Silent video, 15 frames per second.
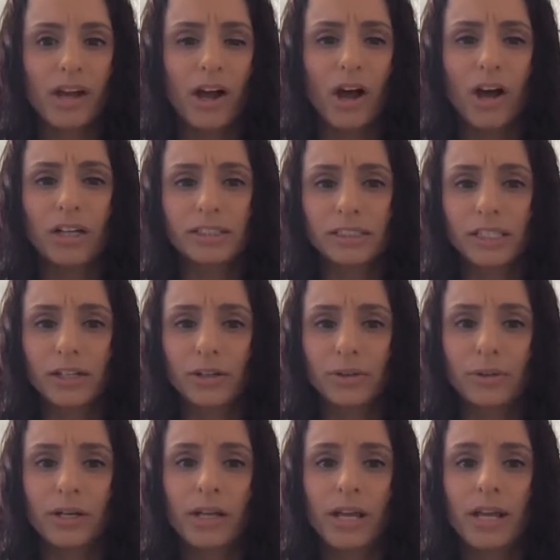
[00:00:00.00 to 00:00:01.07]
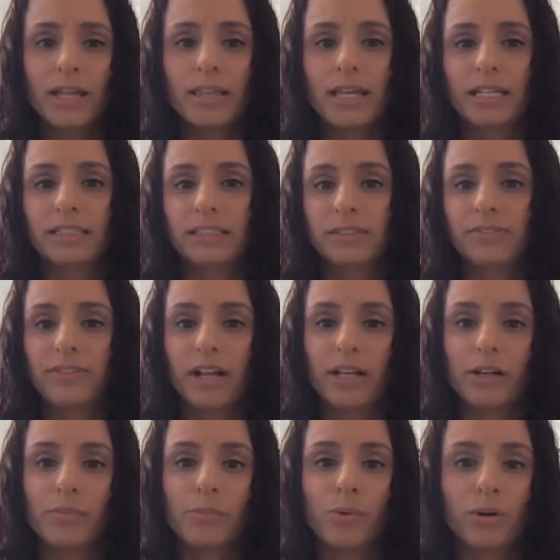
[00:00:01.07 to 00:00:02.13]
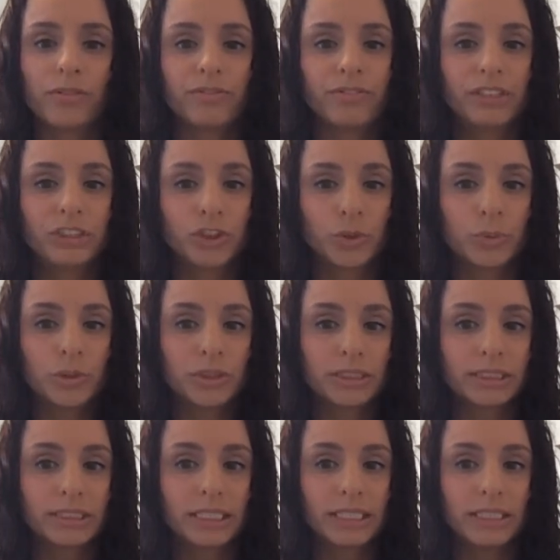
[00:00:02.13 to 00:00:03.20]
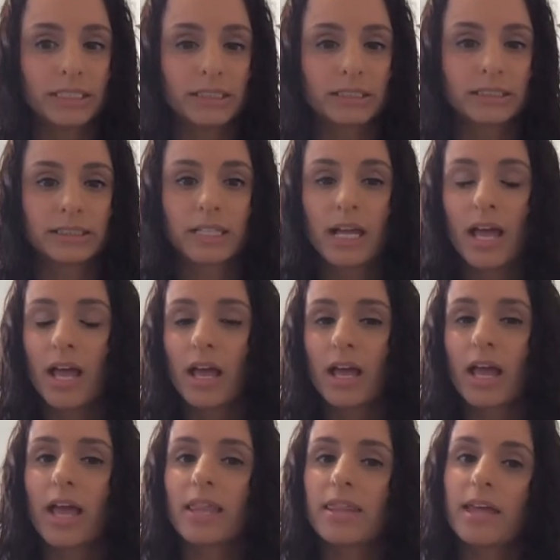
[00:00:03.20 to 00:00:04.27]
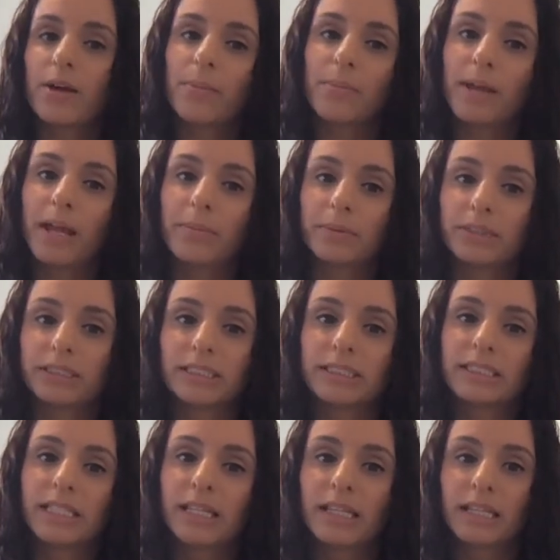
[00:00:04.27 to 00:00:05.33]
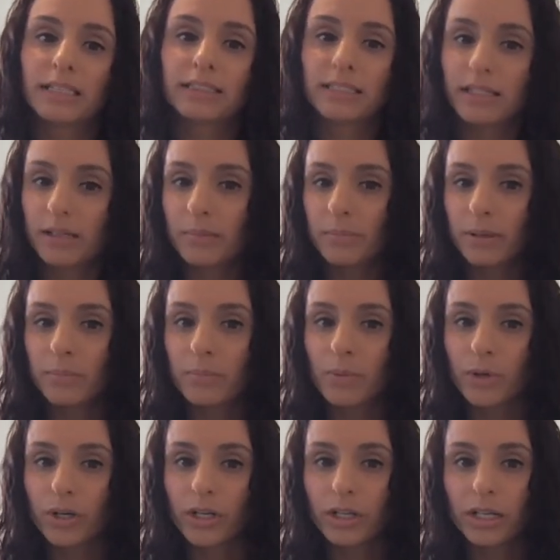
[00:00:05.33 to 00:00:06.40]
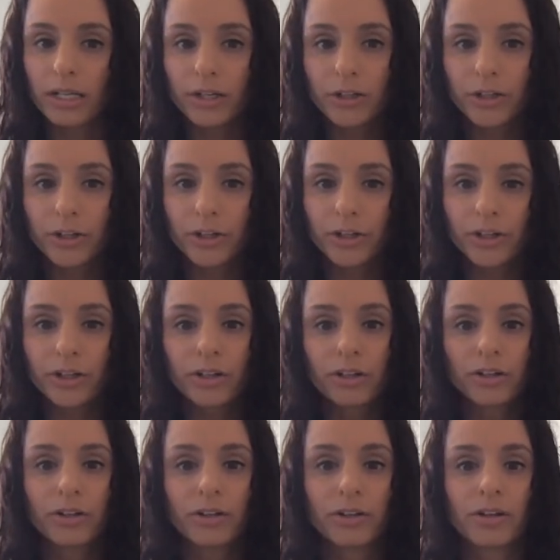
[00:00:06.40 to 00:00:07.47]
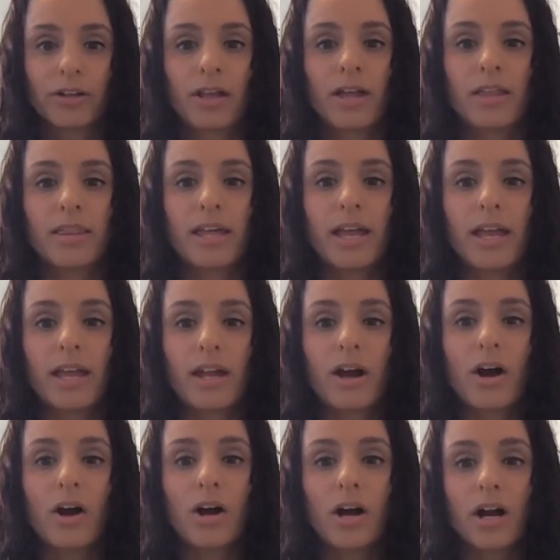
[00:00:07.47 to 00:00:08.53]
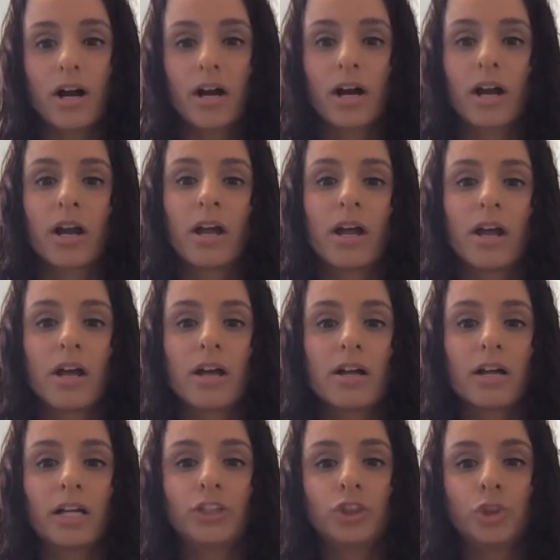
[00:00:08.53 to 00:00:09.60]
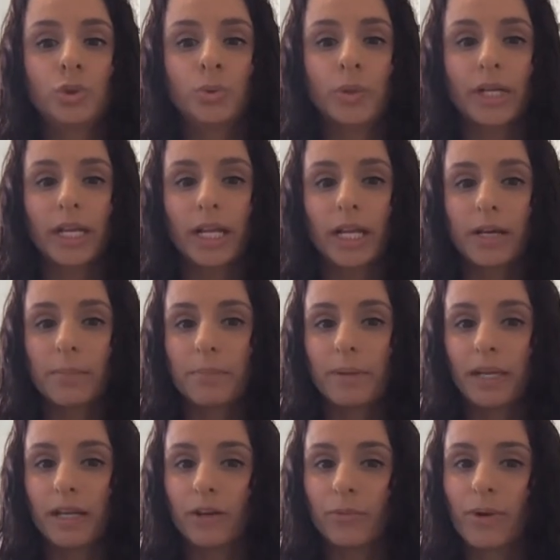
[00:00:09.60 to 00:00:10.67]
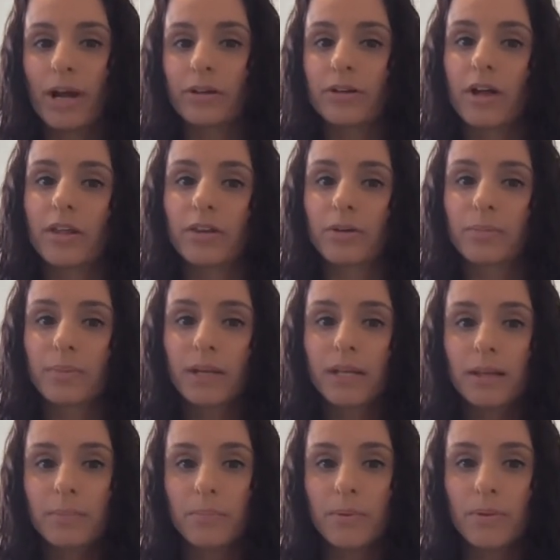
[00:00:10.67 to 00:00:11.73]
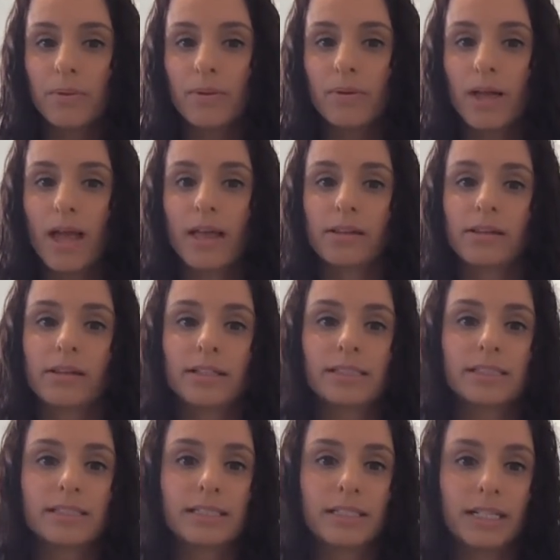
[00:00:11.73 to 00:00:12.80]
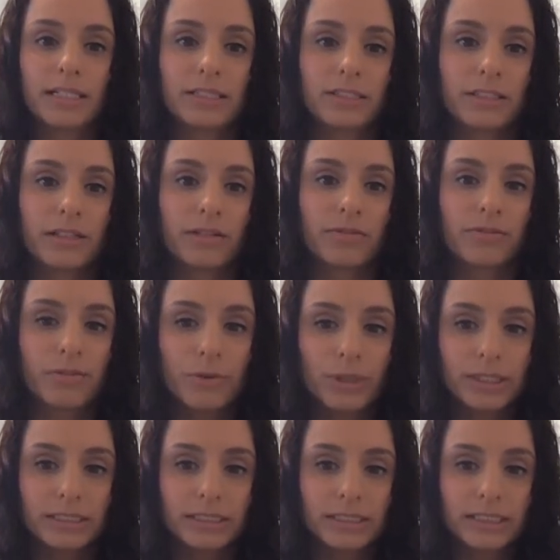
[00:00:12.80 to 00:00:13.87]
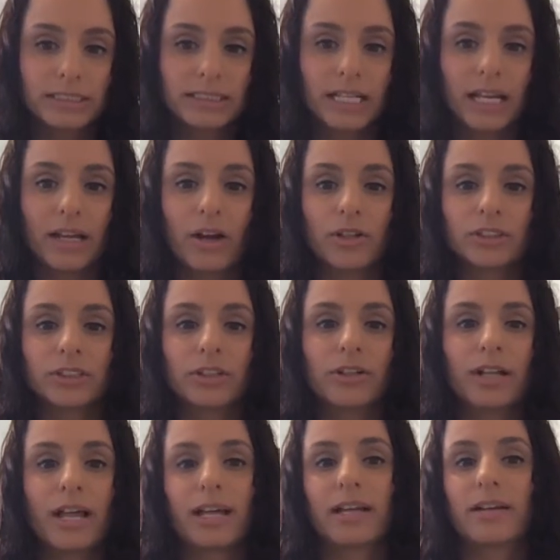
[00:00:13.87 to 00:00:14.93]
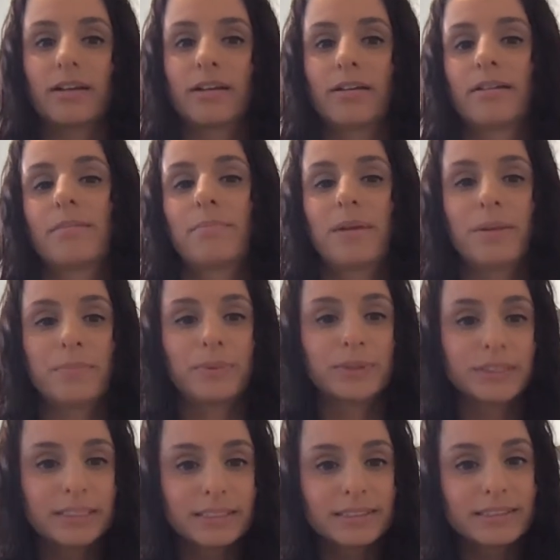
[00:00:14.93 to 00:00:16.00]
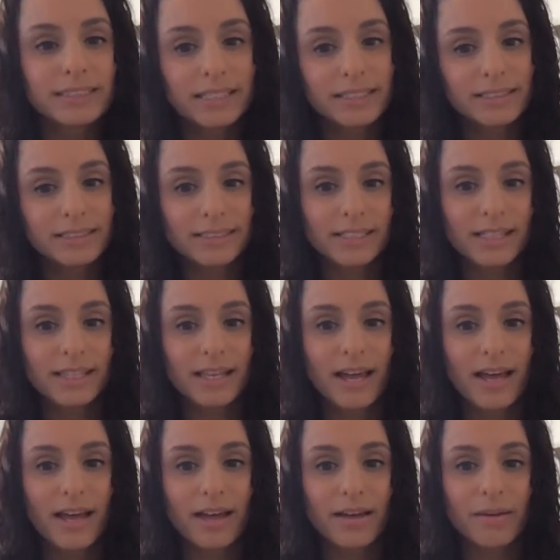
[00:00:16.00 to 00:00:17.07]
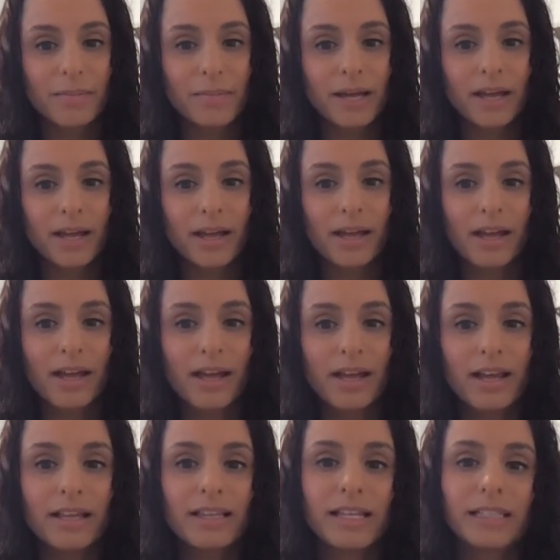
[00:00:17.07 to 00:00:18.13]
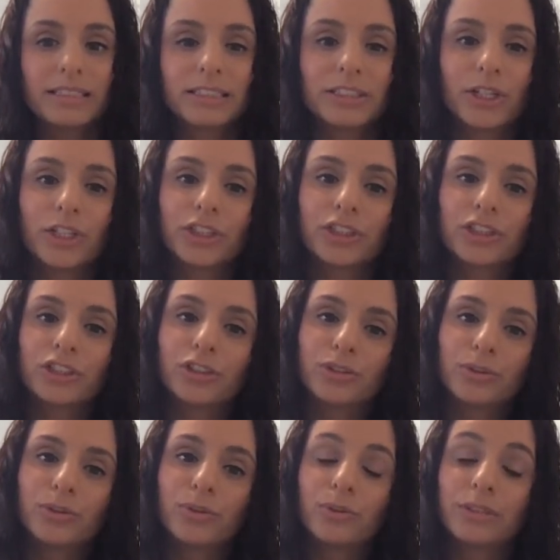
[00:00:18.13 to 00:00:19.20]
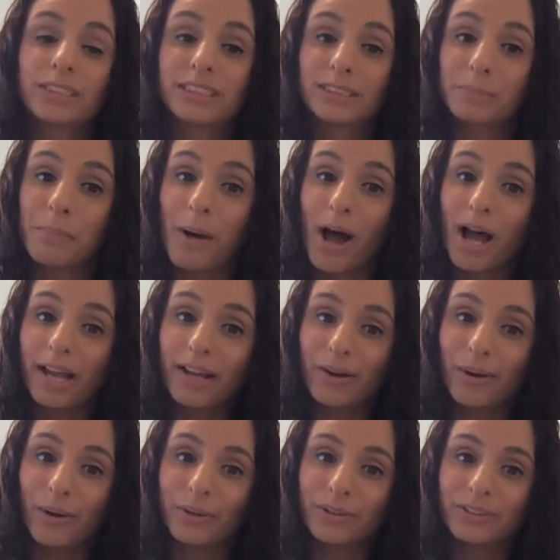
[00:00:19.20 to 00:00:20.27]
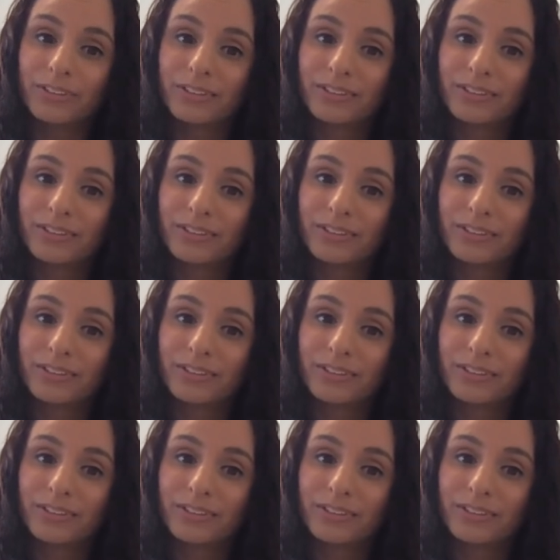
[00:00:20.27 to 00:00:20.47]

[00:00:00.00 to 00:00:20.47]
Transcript: Also, they develop more visual skills and they'll be able to see things a little bit more clearer. They are enjoying being around other people and listening to their voices. They also like people to sing to them. They start to smile.